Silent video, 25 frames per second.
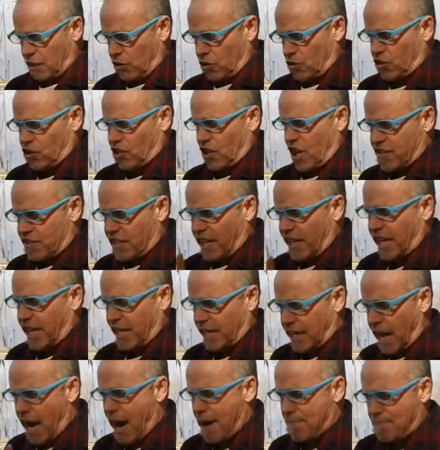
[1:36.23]
to says it
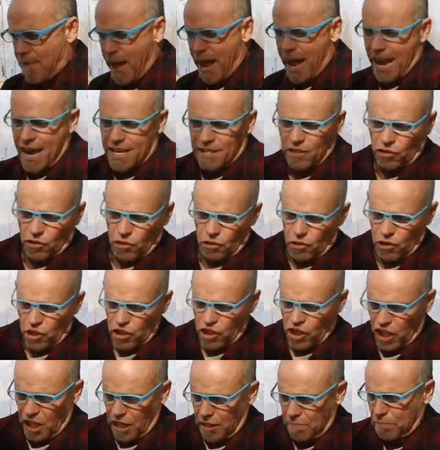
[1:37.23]
cannot pass through the
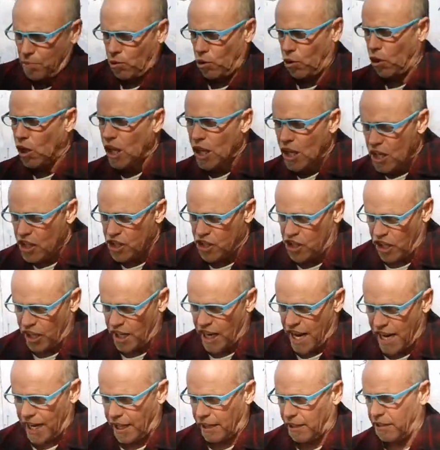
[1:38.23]
gene pool
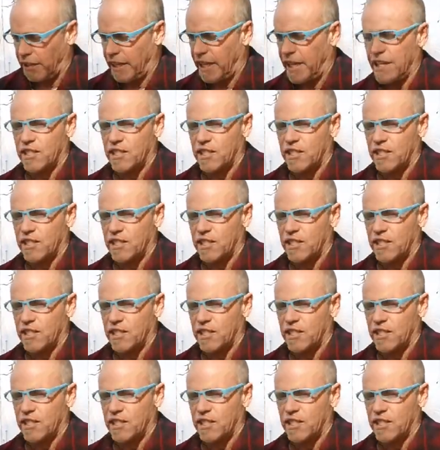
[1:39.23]
genetically.